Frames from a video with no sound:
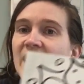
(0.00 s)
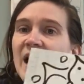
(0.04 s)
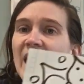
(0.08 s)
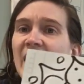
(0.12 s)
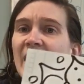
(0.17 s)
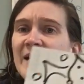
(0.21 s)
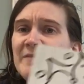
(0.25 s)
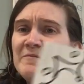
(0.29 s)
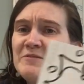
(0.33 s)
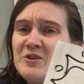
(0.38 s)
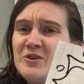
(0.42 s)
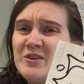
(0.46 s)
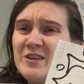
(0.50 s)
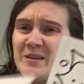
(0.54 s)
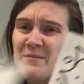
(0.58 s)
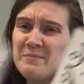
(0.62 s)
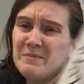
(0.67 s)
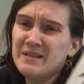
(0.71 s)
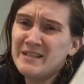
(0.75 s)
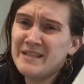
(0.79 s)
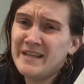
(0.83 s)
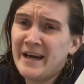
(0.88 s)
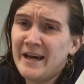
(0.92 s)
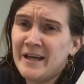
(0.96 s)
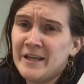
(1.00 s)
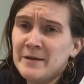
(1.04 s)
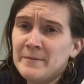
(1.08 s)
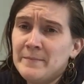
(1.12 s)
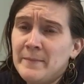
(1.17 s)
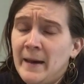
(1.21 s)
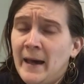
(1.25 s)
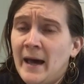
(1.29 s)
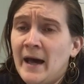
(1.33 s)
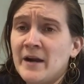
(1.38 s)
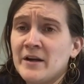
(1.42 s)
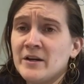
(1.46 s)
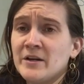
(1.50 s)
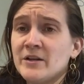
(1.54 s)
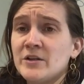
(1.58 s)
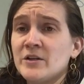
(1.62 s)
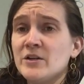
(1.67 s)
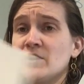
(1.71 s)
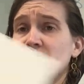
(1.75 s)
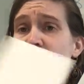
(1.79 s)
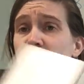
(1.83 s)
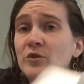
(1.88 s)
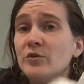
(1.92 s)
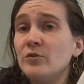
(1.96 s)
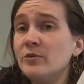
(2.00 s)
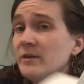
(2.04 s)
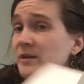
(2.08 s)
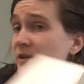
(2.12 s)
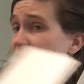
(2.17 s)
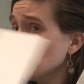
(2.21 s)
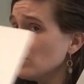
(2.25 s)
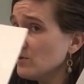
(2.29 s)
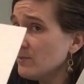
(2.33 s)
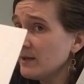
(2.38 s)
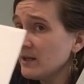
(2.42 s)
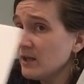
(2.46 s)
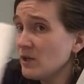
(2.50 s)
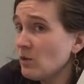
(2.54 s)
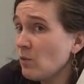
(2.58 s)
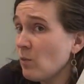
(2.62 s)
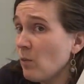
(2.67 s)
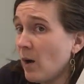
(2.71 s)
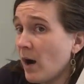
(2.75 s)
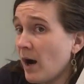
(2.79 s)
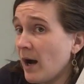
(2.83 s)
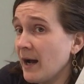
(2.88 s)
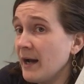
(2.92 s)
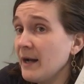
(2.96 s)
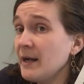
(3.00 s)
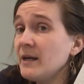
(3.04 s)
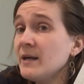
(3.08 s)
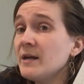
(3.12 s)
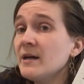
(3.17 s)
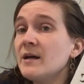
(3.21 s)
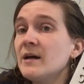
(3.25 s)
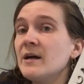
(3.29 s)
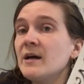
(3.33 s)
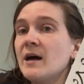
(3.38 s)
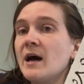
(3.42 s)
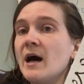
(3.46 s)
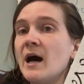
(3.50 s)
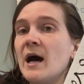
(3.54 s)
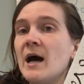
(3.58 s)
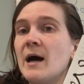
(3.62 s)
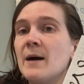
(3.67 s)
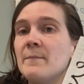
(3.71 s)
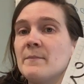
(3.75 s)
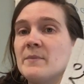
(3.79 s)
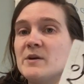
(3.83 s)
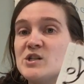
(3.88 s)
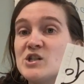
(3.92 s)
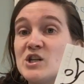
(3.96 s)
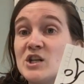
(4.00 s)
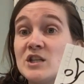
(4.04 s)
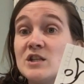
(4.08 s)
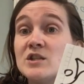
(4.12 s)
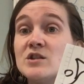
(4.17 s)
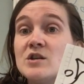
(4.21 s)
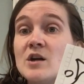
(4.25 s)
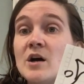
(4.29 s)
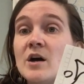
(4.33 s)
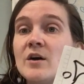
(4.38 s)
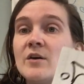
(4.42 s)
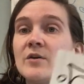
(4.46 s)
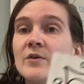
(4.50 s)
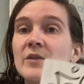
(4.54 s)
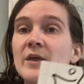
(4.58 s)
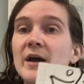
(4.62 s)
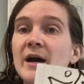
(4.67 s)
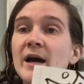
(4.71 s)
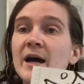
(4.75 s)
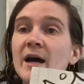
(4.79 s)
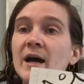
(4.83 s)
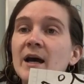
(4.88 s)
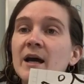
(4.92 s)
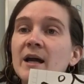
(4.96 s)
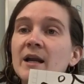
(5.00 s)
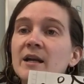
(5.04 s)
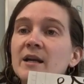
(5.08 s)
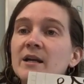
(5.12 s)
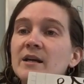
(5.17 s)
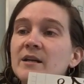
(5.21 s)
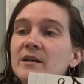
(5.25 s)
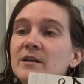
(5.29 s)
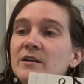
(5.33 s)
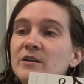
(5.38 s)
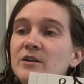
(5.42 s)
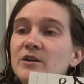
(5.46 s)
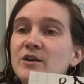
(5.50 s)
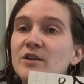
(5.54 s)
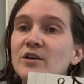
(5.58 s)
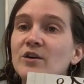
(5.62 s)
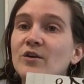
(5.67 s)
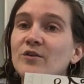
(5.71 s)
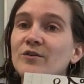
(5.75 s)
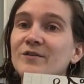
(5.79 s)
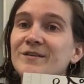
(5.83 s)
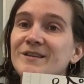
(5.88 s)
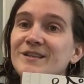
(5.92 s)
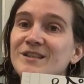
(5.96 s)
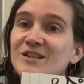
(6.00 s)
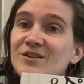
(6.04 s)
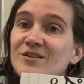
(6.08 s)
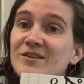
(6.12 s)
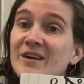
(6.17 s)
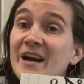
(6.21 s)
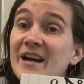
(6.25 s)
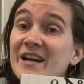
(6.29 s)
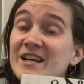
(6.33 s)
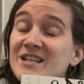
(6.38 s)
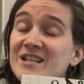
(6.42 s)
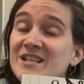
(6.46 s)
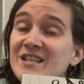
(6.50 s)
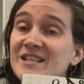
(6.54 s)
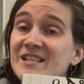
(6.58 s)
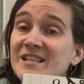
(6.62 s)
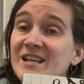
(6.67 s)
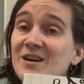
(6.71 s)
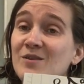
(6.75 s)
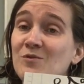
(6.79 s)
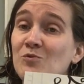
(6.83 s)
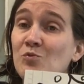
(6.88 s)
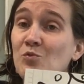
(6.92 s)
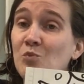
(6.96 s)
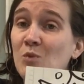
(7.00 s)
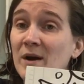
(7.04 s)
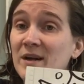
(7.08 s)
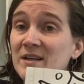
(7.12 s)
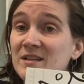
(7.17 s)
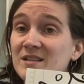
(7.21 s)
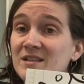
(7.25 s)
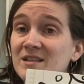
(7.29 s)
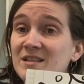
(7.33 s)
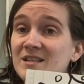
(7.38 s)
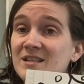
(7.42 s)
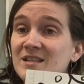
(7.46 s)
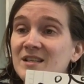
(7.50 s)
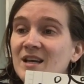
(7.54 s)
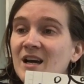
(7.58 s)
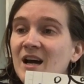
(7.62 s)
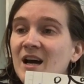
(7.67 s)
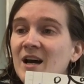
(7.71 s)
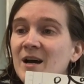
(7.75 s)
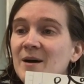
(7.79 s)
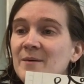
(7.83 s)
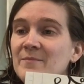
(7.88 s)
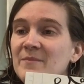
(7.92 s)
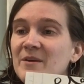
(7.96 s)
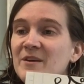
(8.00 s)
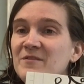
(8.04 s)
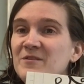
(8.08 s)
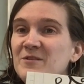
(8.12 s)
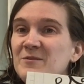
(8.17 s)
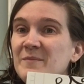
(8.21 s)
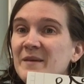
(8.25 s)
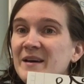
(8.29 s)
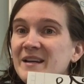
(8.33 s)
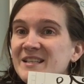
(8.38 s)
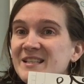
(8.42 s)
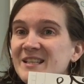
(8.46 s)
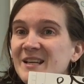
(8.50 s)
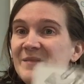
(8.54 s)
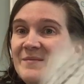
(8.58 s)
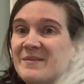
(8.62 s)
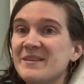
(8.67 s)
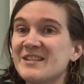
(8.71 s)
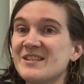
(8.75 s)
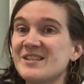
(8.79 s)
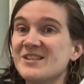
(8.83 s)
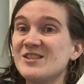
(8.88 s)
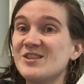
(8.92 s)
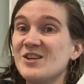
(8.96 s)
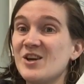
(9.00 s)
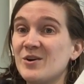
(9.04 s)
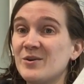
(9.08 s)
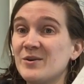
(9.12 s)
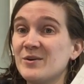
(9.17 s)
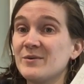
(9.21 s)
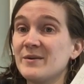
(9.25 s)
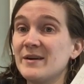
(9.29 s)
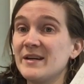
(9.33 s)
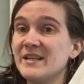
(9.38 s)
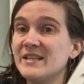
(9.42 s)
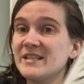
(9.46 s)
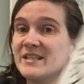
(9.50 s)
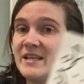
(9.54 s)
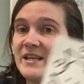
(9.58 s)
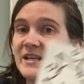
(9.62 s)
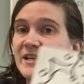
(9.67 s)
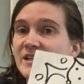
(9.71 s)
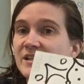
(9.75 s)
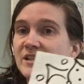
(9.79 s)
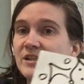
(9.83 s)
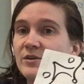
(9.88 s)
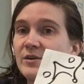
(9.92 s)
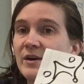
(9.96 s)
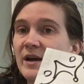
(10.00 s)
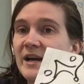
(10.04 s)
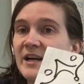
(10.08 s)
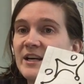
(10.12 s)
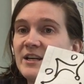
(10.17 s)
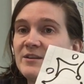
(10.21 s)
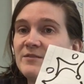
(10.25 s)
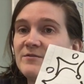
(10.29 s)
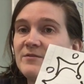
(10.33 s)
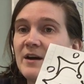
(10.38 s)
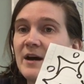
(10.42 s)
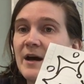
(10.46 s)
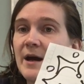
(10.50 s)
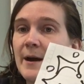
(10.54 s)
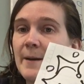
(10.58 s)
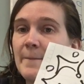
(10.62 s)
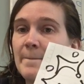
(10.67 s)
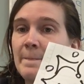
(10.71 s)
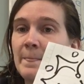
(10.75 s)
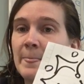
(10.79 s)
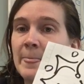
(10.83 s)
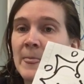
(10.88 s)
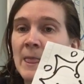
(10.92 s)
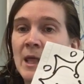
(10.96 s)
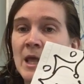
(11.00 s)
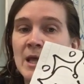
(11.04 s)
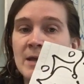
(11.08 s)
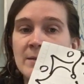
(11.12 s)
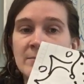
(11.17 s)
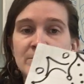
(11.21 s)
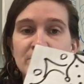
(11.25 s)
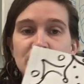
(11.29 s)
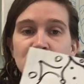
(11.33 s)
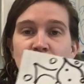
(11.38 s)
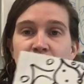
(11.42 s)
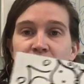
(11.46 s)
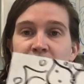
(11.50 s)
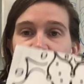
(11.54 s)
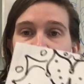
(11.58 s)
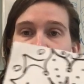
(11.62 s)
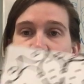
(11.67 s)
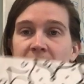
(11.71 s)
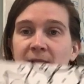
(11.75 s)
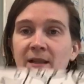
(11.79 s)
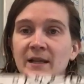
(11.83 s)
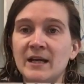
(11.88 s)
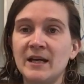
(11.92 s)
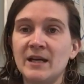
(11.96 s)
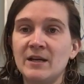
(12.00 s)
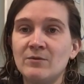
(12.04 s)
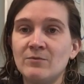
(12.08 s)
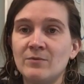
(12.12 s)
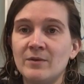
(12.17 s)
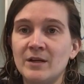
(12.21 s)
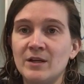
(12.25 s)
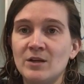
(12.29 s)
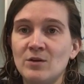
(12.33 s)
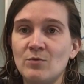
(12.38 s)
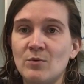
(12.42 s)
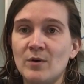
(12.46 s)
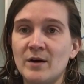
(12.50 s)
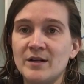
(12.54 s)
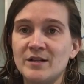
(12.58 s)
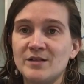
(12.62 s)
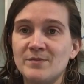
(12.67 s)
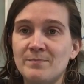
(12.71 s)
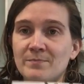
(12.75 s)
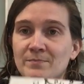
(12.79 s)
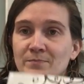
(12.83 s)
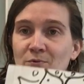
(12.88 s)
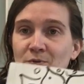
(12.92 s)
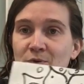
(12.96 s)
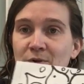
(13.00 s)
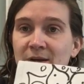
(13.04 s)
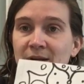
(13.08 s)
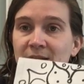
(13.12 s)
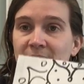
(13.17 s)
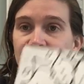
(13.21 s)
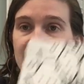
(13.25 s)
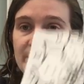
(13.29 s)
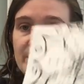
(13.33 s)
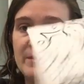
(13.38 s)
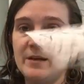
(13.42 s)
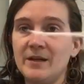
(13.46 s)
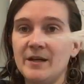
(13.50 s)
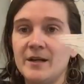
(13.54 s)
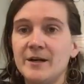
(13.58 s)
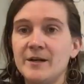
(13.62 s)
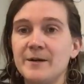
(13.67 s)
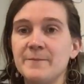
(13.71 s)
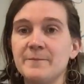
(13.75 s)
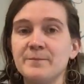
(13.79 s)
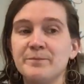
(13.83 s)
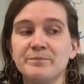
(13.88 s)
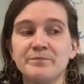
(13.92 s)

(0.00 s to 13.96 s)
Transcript: I'm doing a mandala pattern. You can do what you want, but just know that you can only scratch this out once. If you mess up, there's no erasing. So kind of pre-plan what you want to print here.